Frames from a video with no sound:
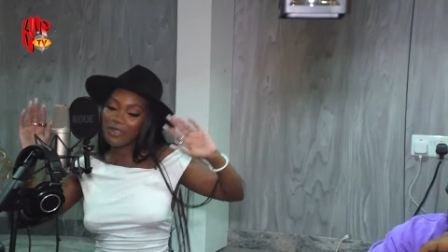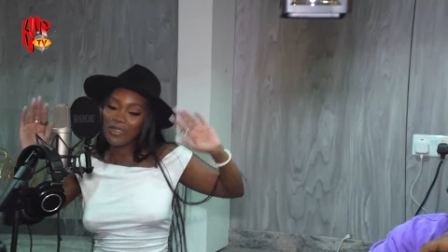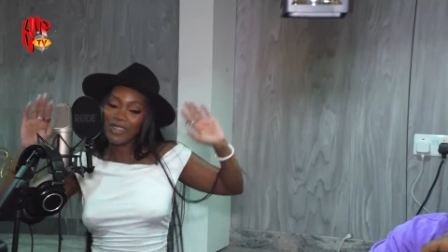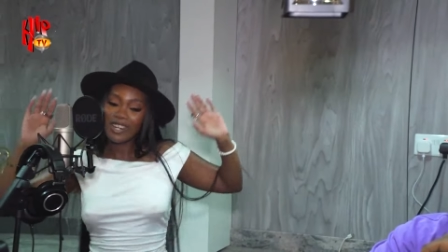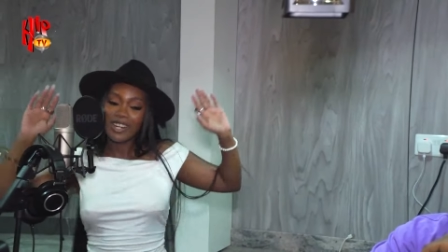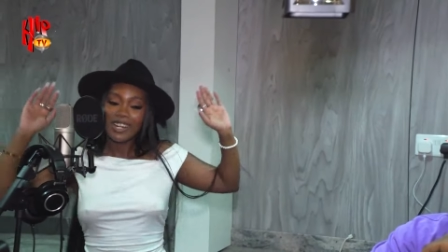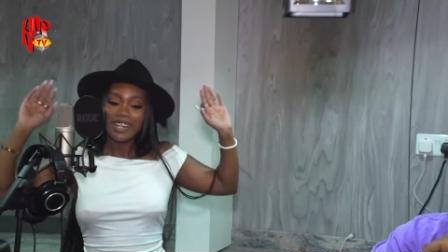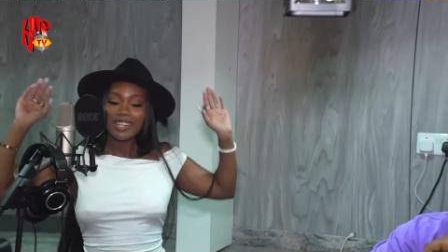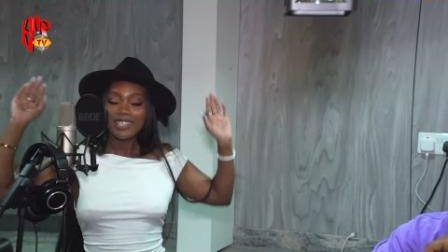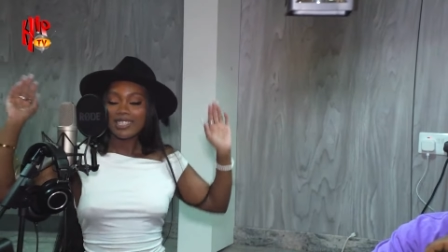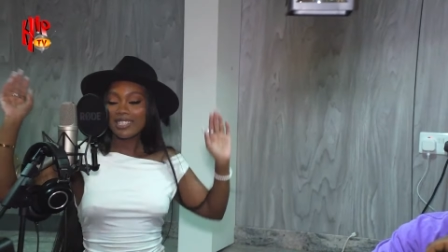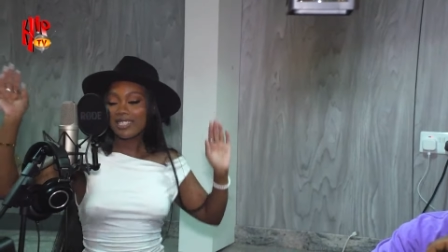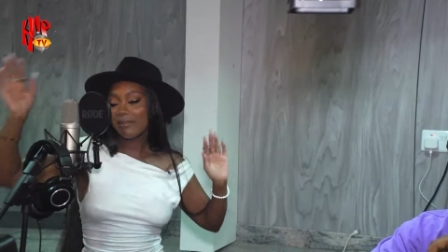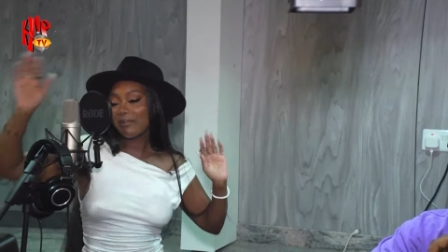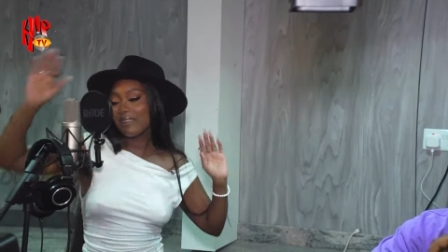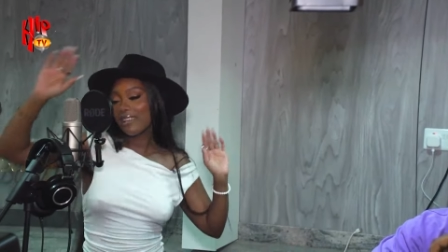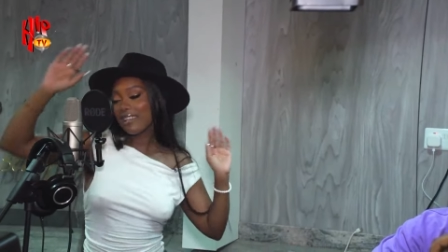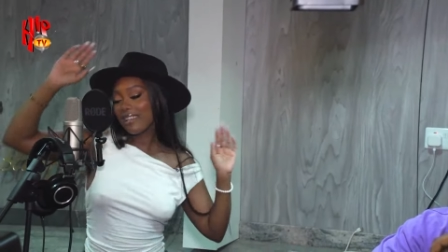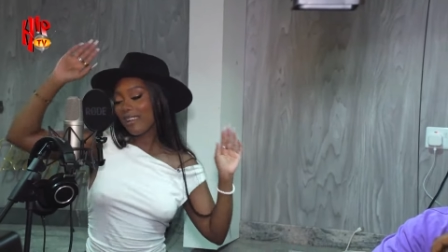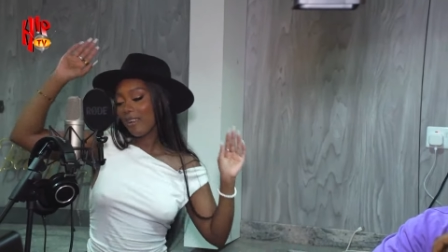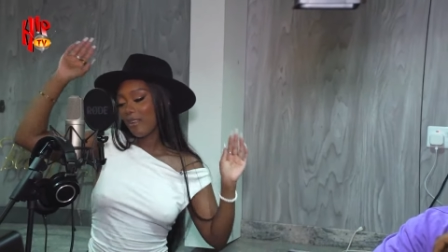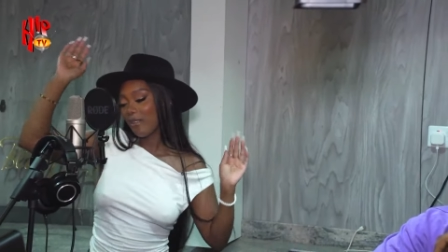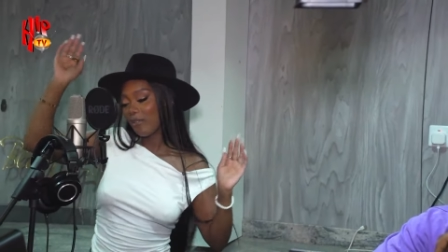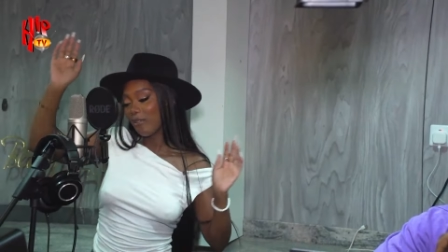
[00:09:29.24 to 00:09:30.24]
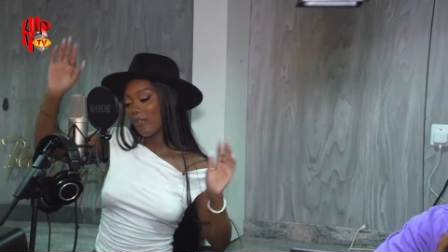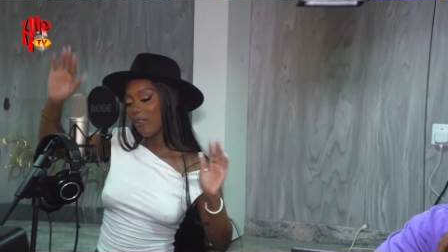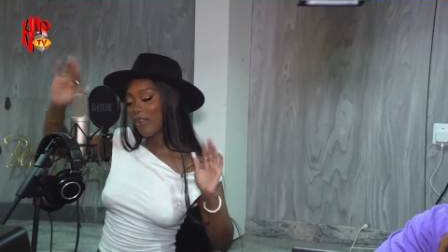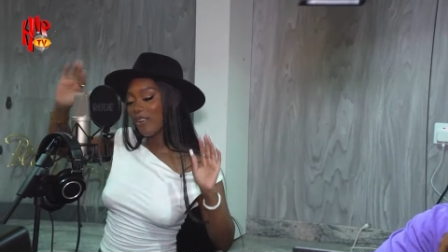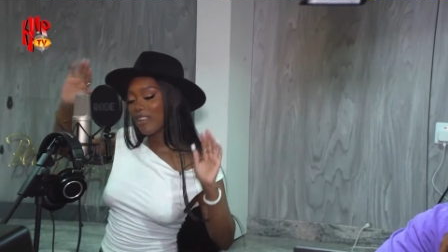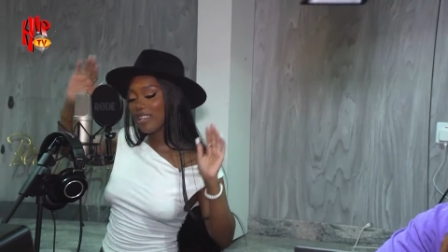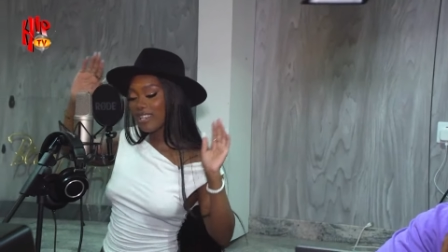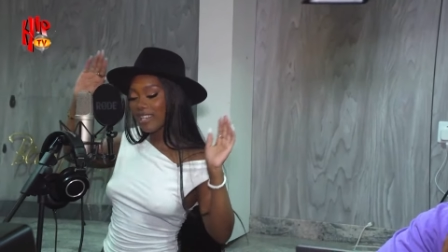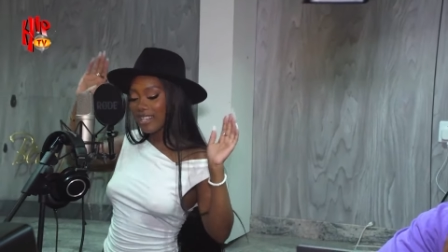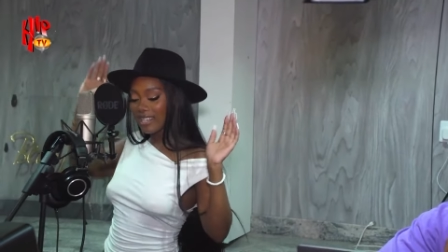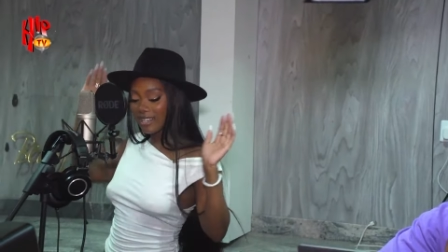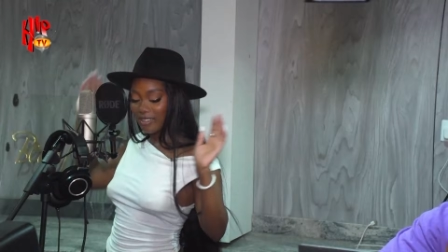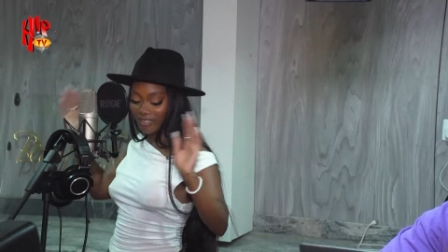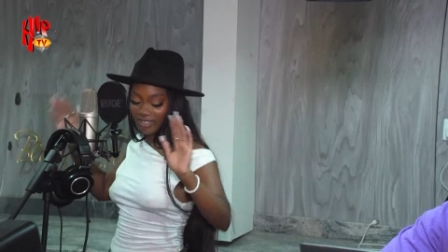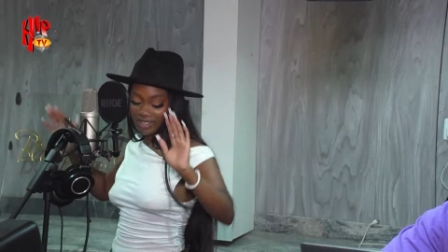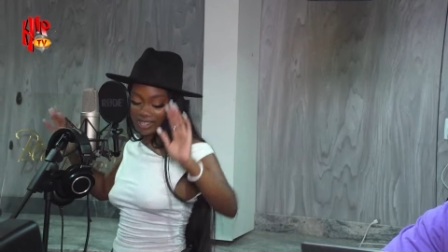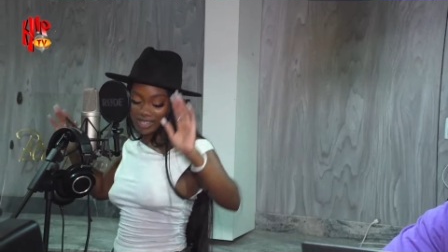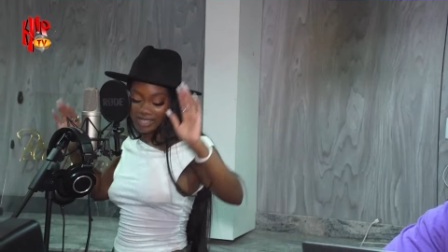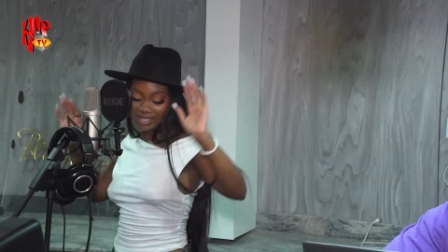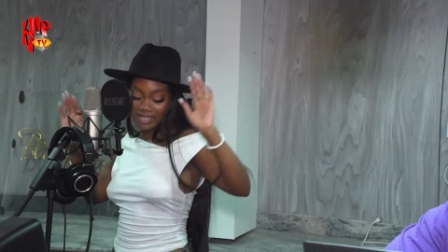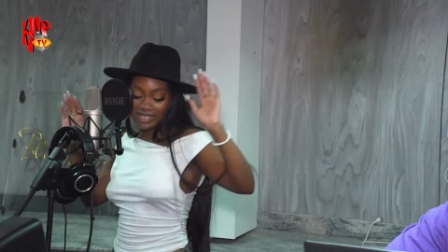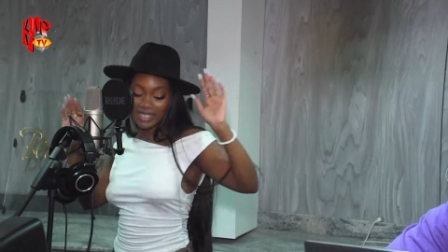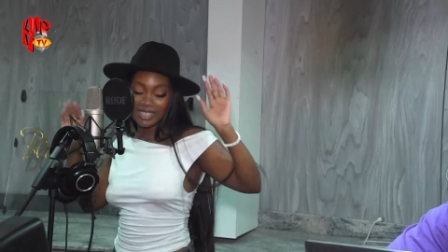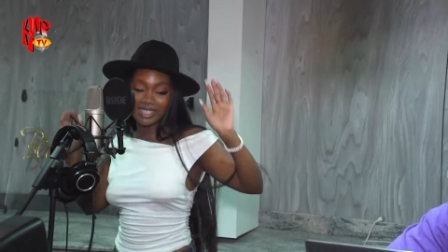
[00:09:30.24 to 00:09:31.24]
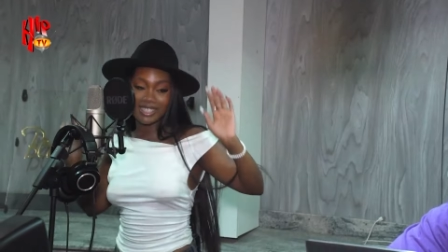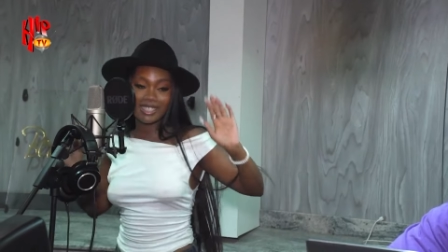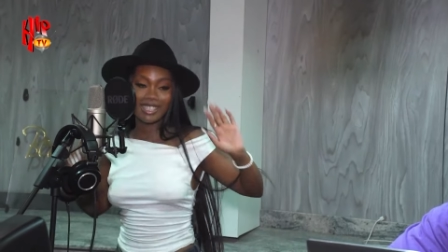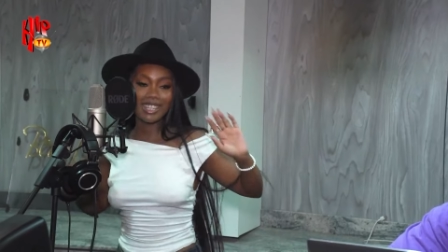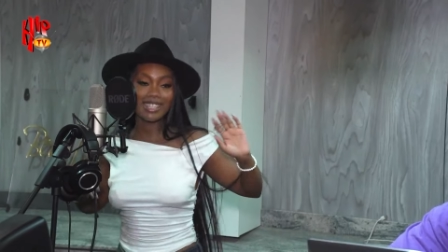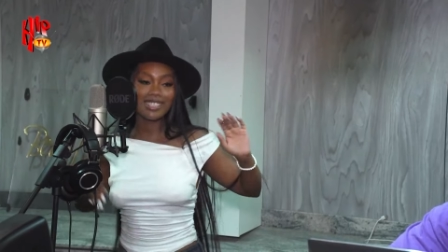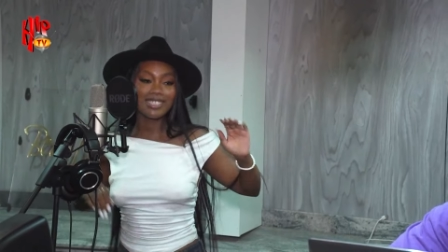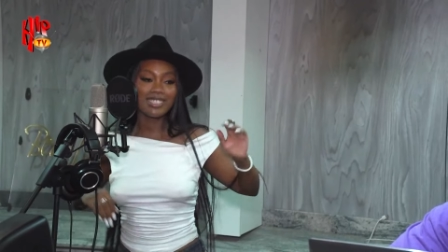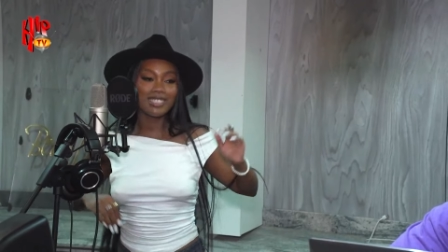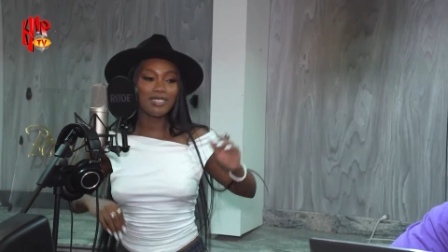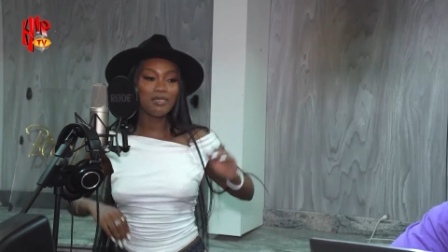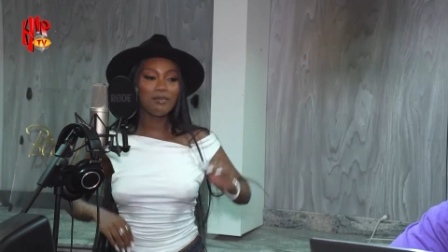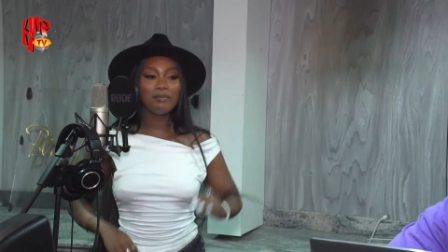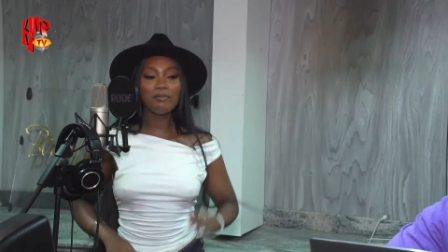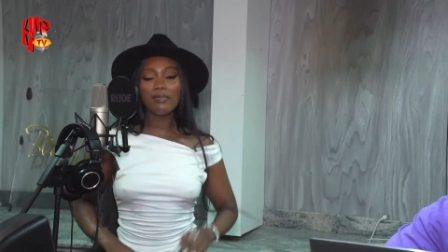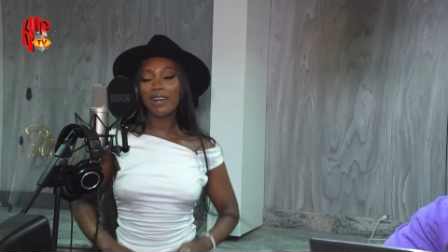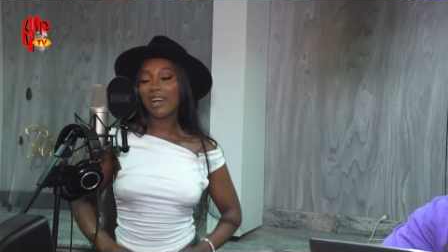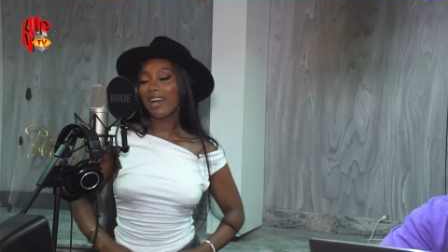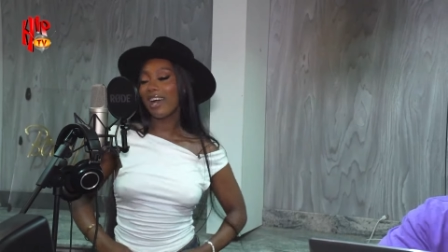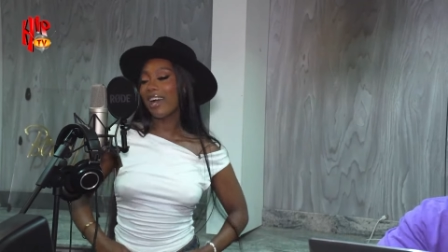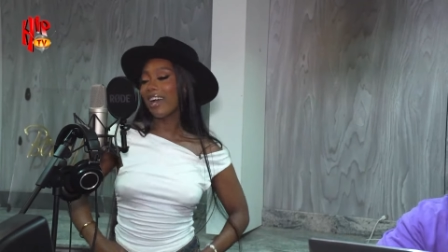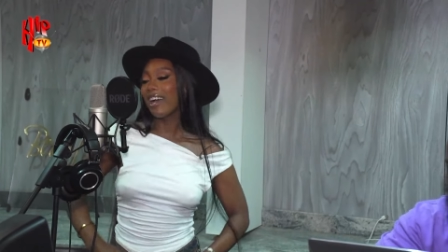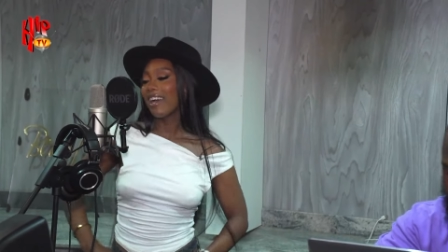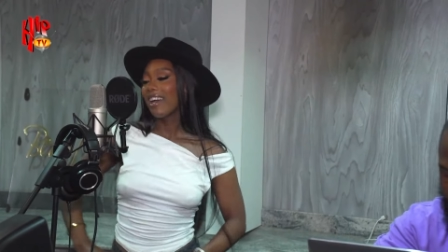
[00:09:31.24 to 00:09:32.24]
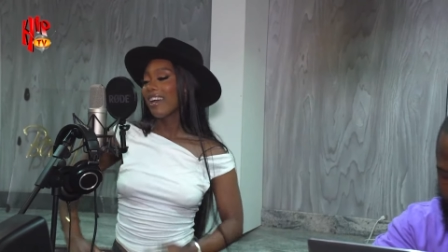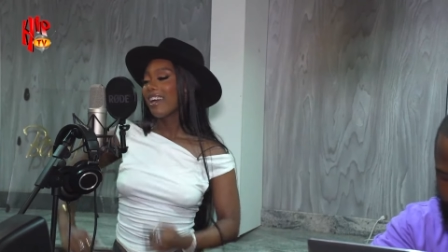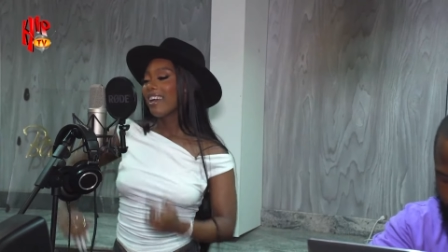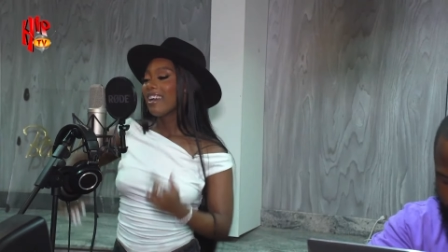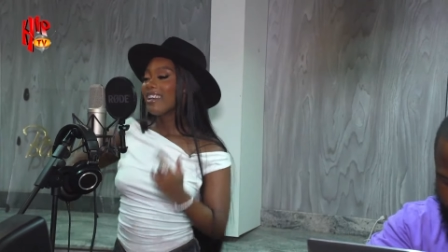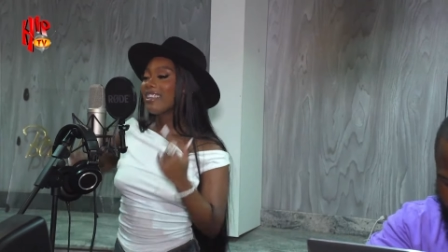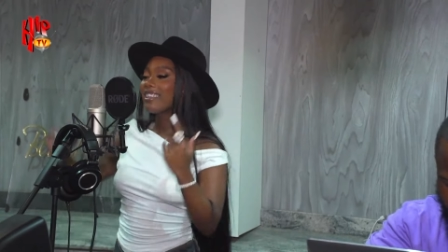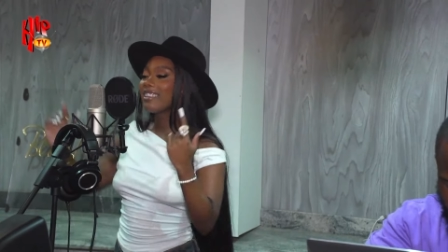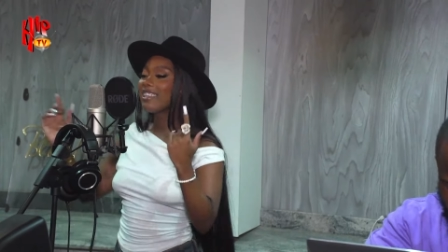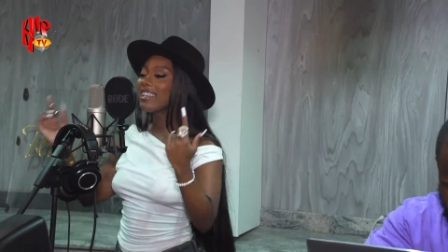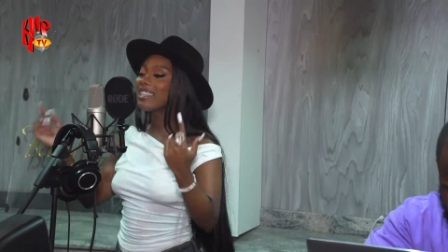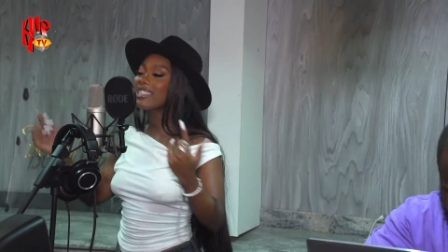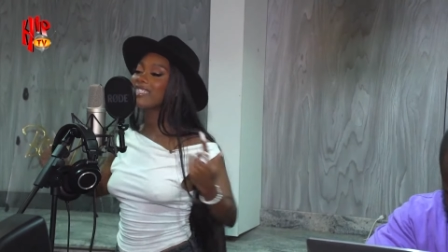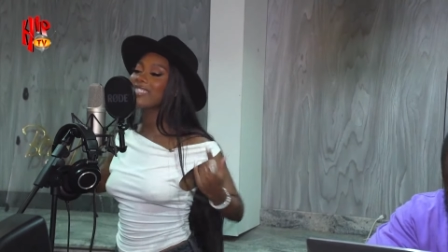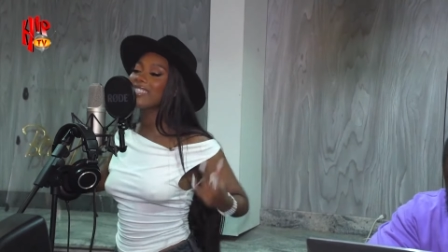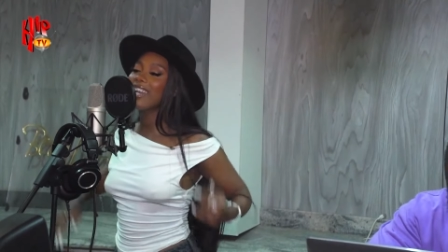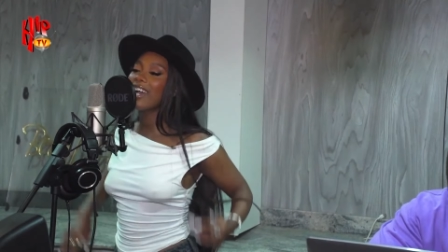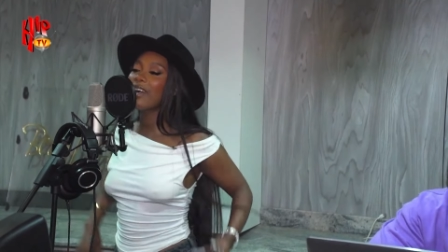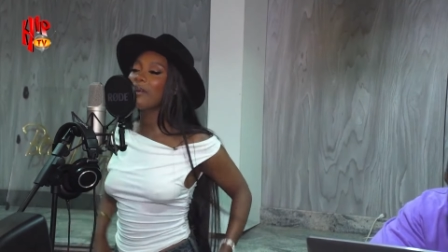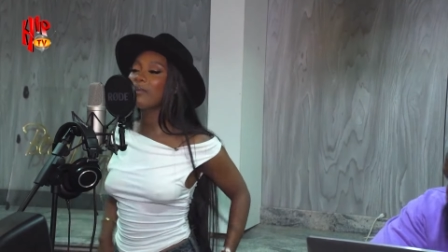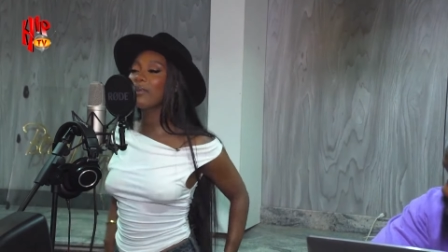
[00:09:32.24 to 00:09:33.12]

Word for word: food, sabayang food, na leveling your sexy mind. This year